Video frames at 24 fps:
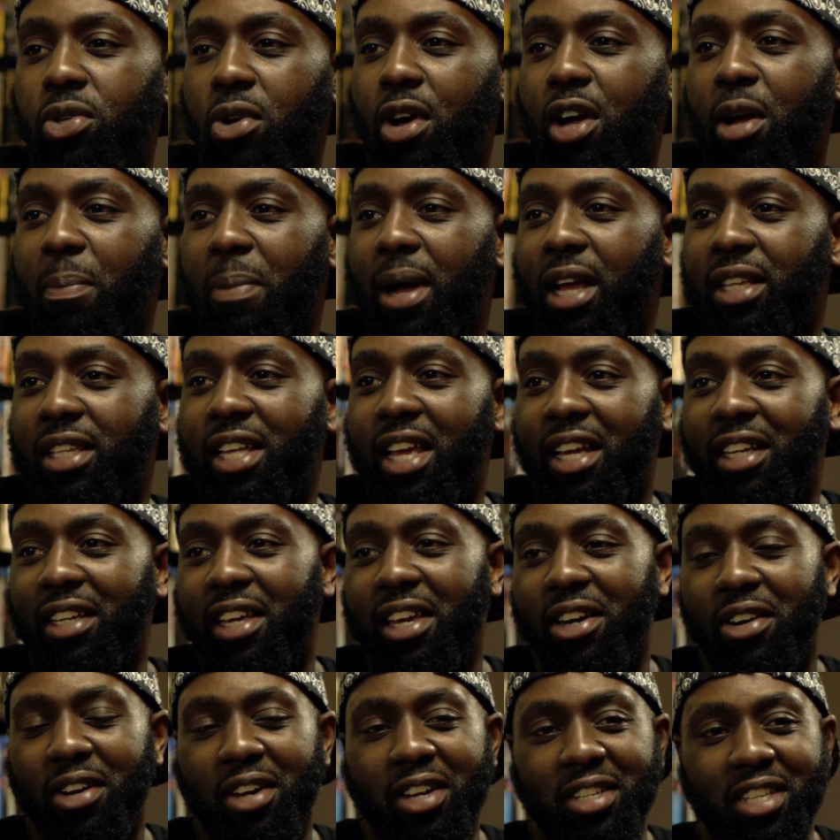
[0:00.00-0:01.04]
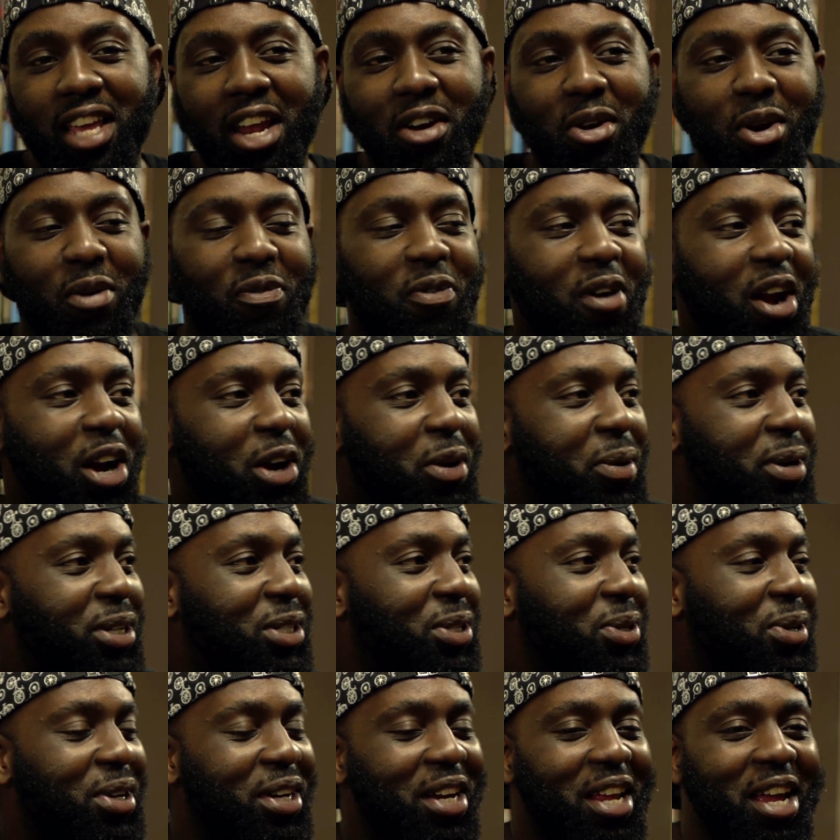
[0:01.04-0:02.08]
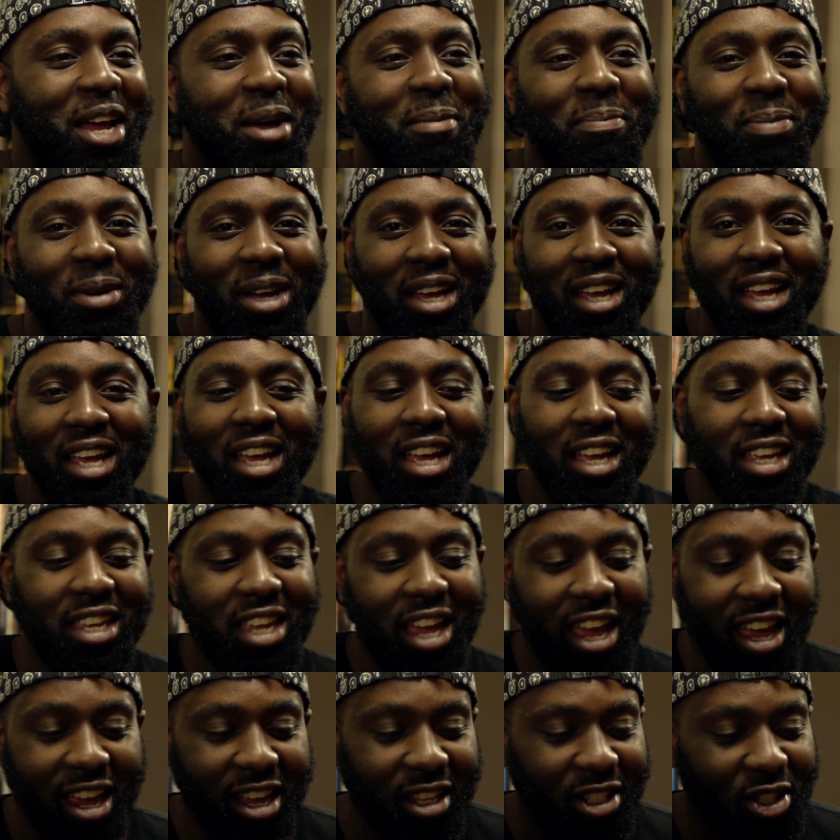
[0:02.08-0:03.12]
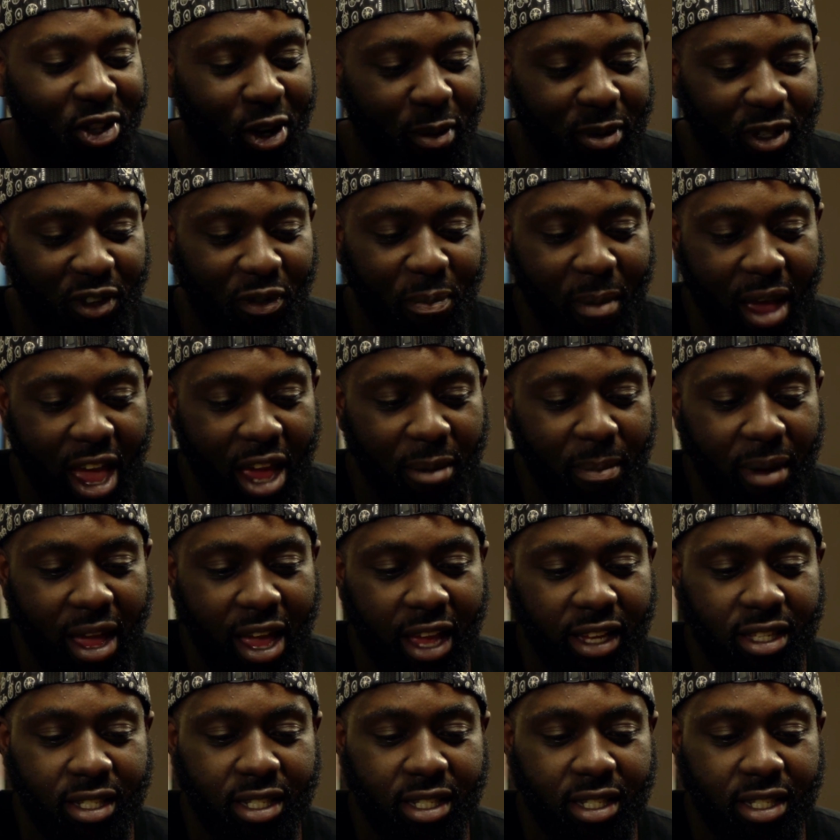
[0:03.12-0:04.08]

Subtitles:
We'll talk about that later, because I don't know if I can finish on that. But yeah, in terms of Mad